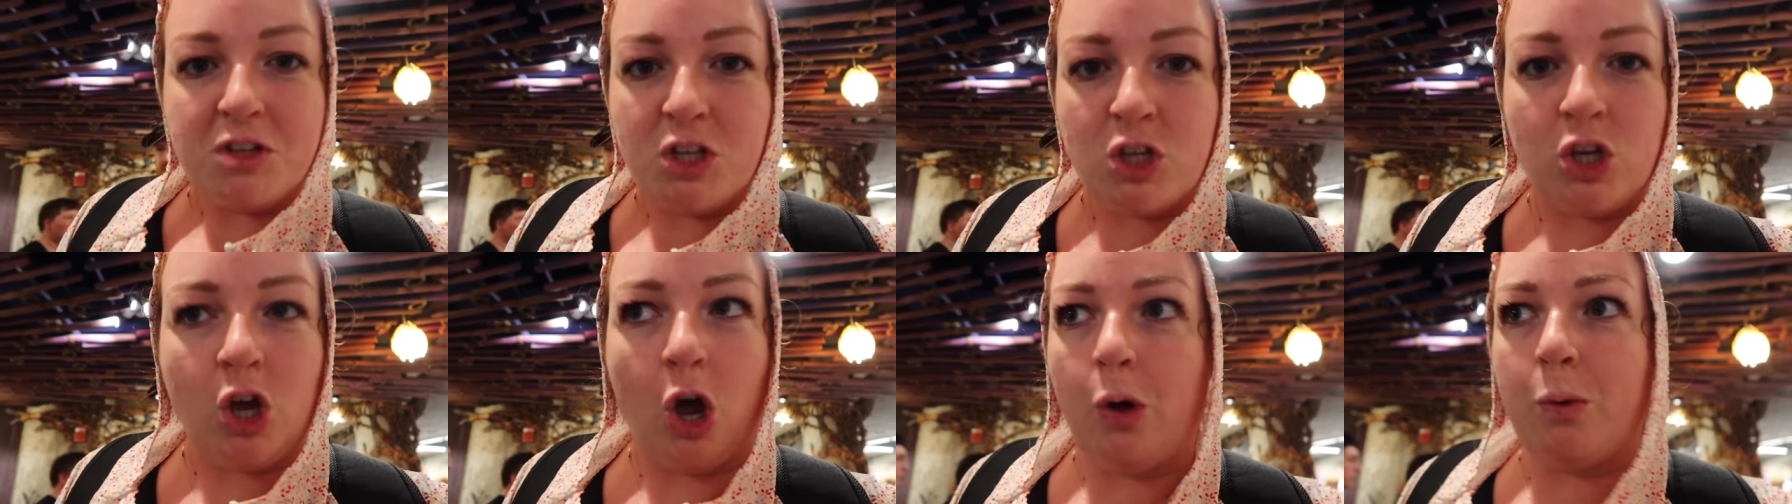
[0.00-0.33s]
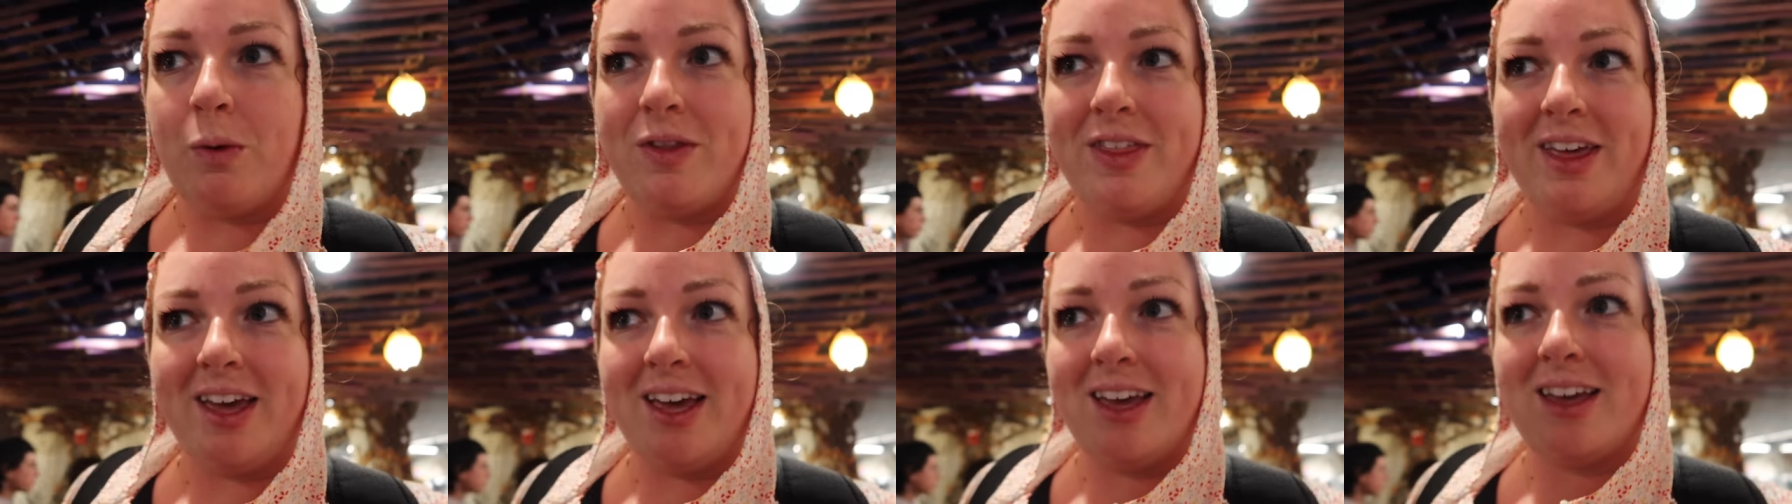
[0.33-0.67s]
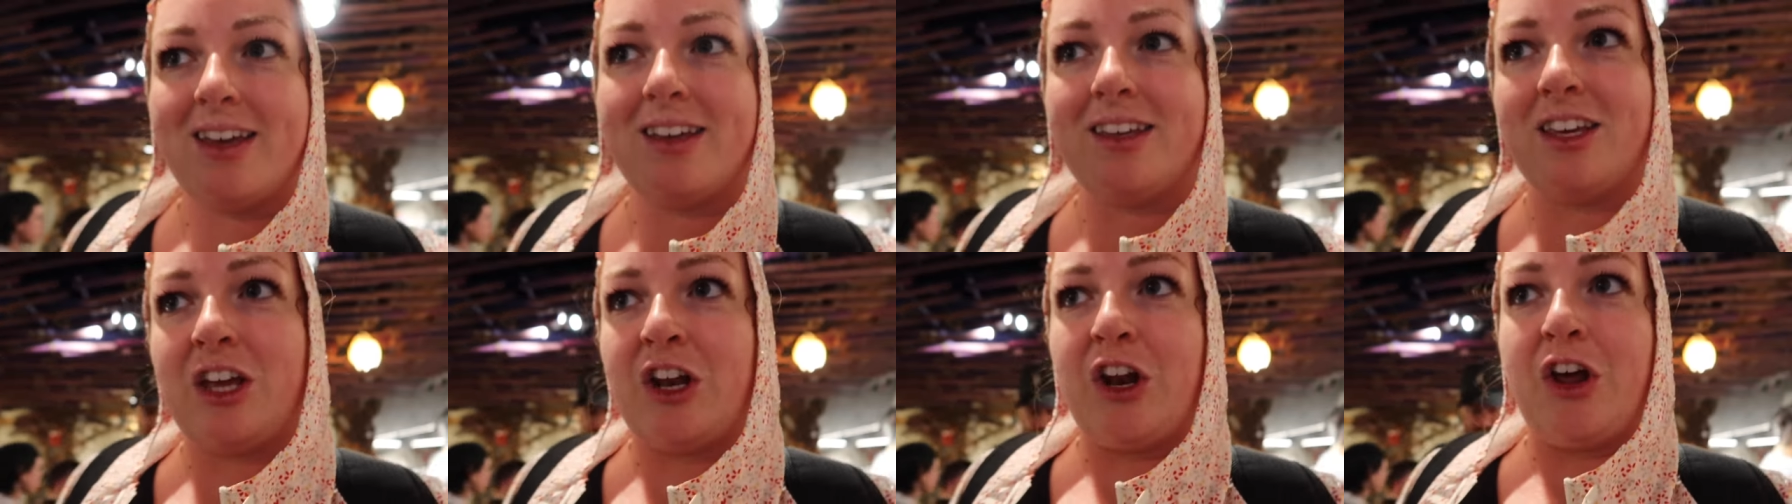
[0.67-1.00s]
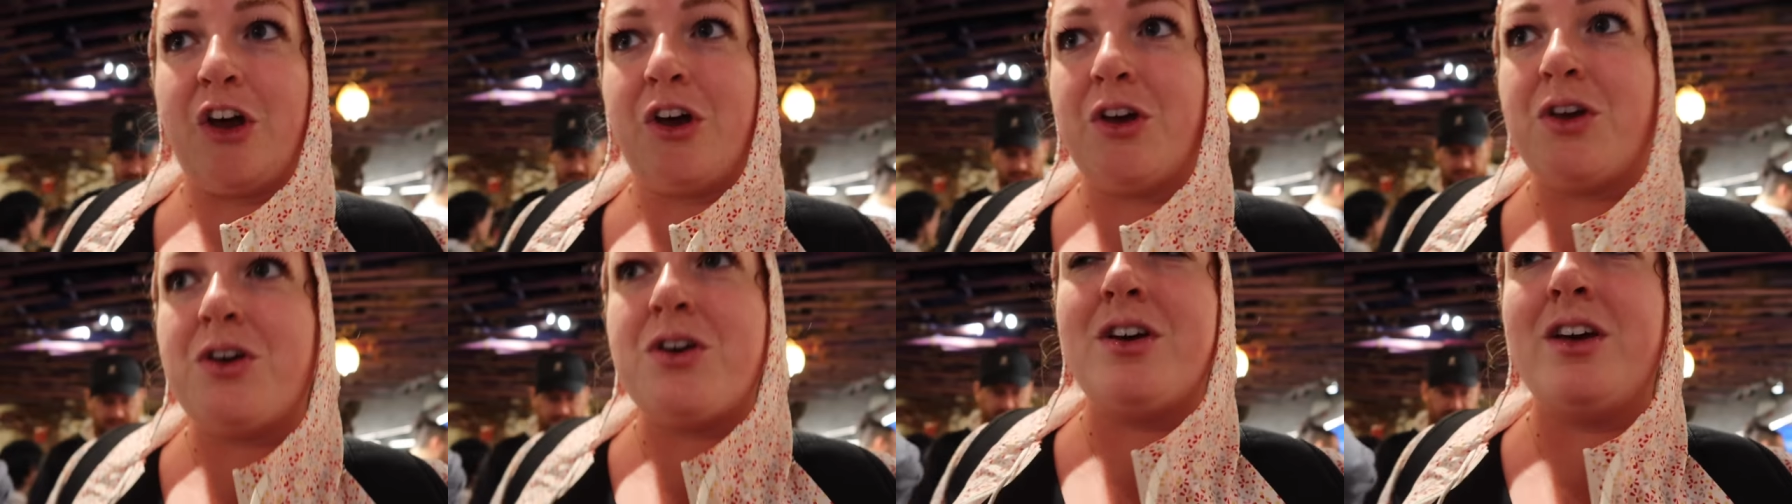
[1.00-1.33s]
go with it, you
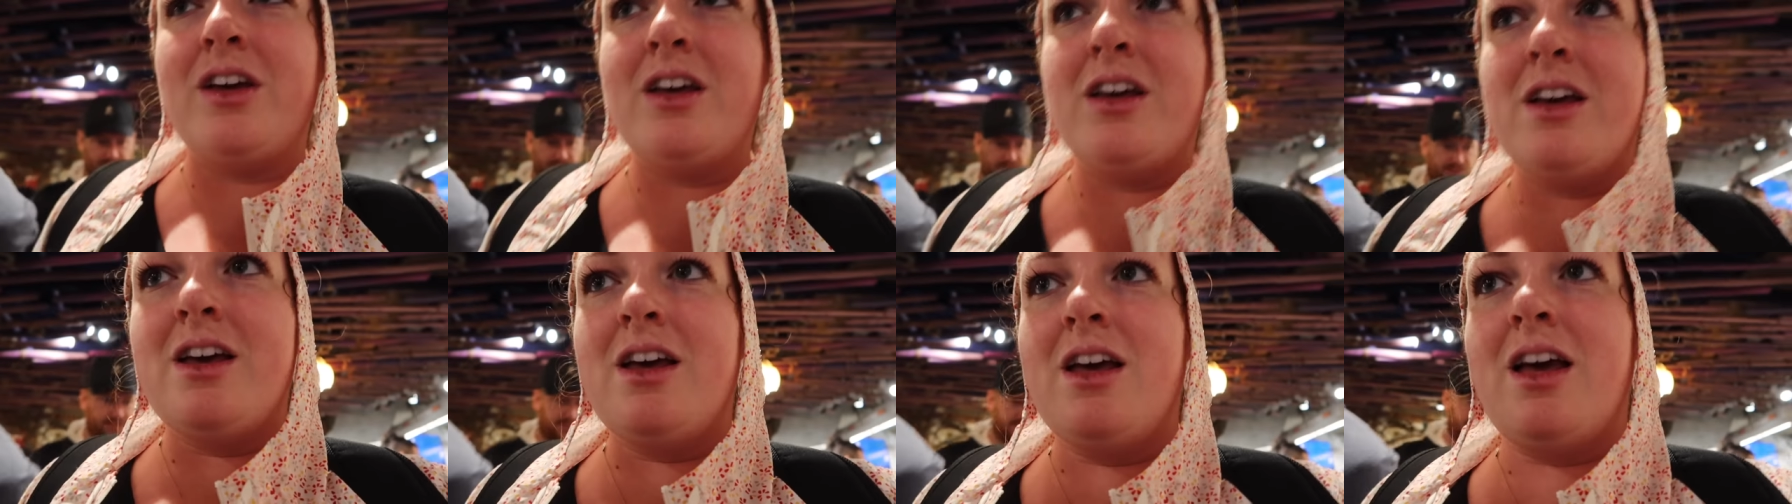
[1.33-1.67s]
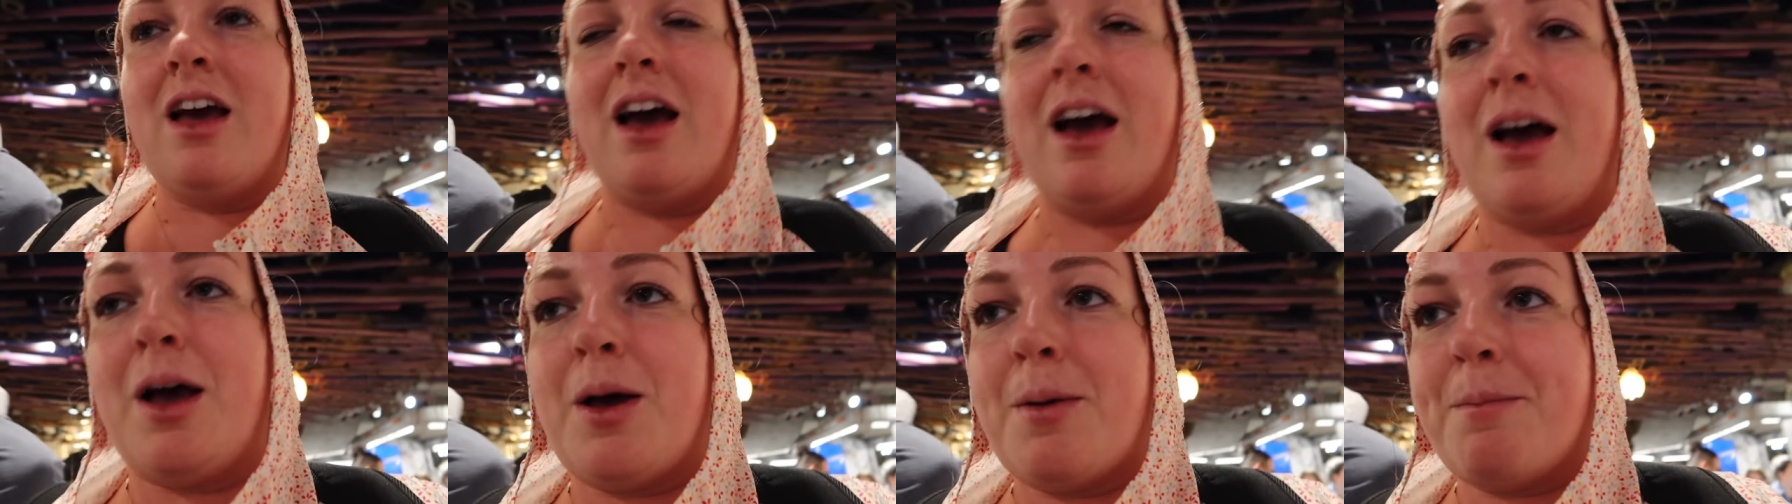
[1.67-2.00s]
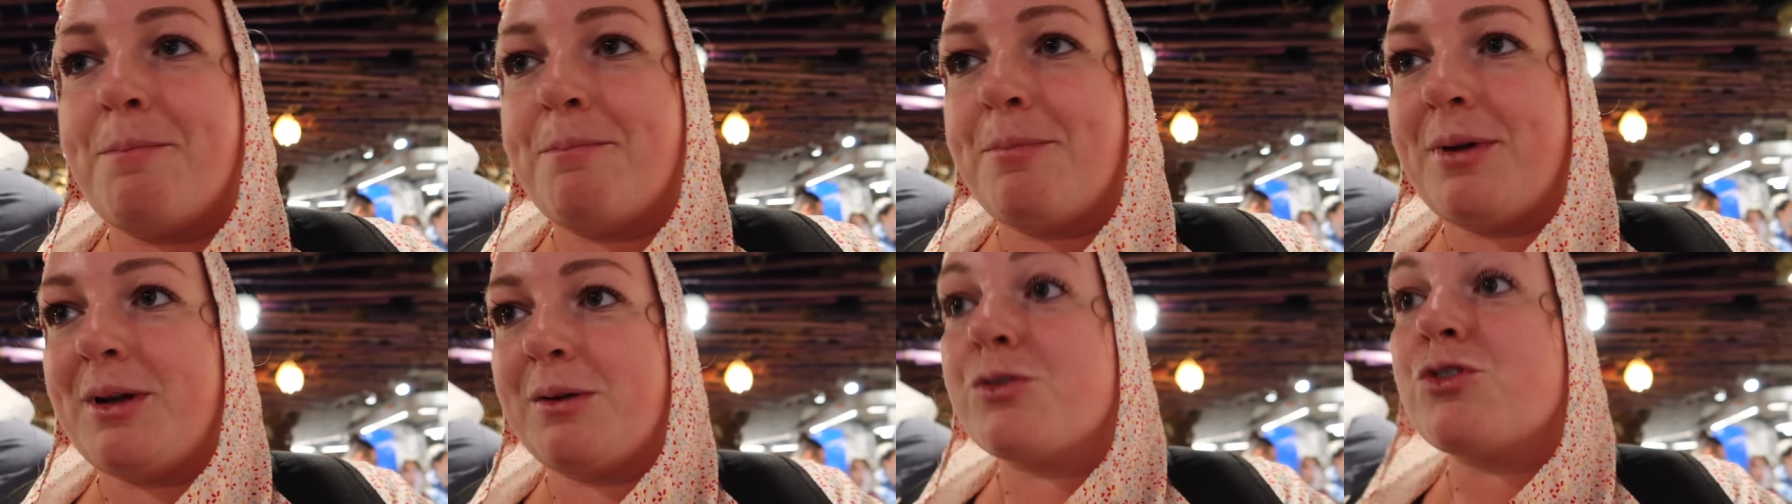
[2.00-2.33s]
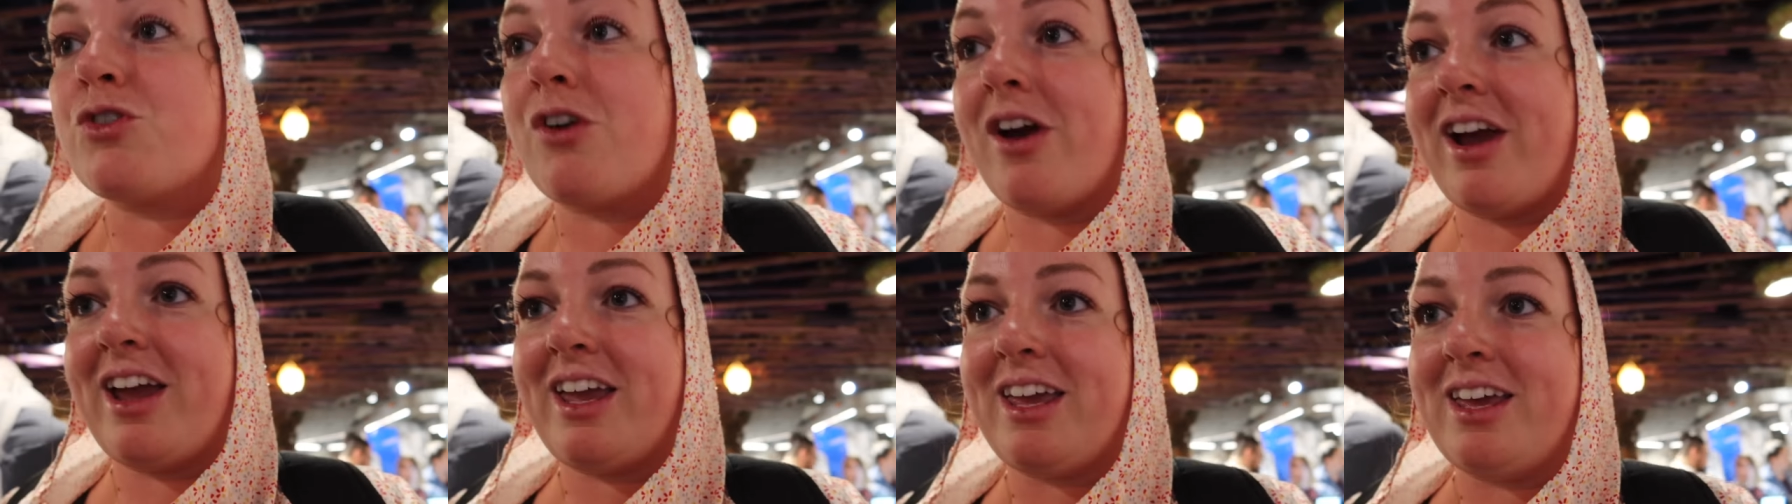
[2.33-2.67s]
know? Um, but it was
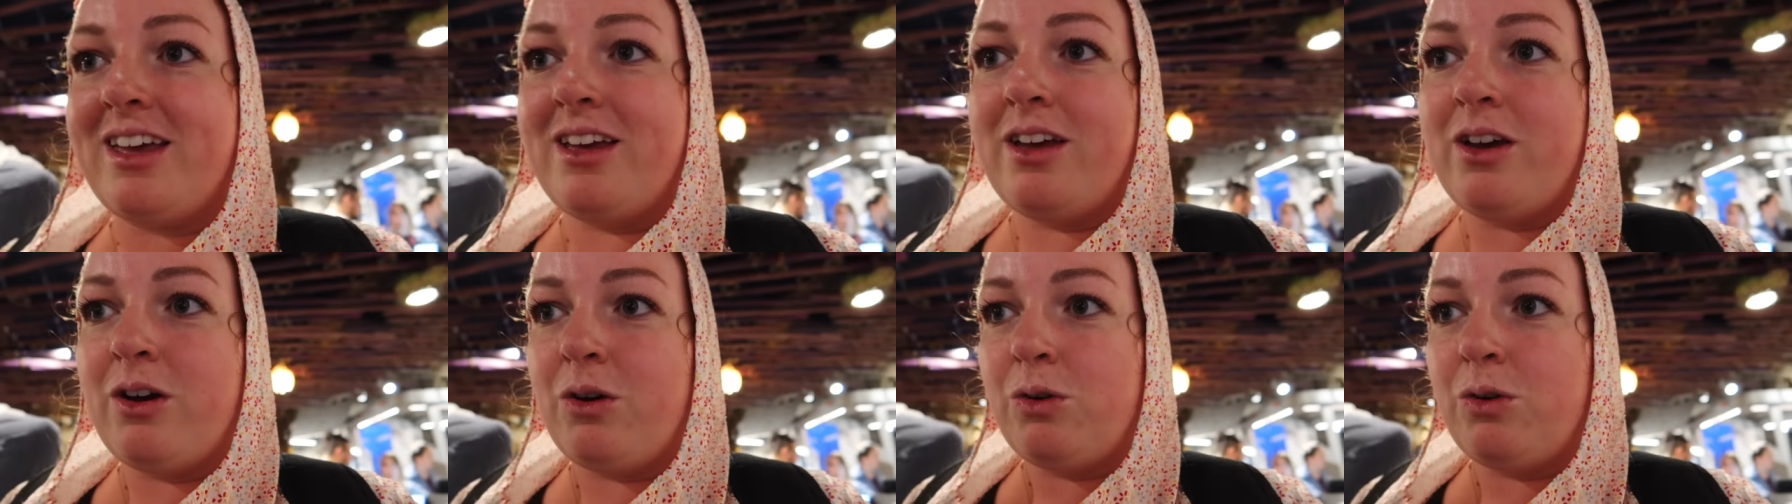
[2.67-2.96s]
great.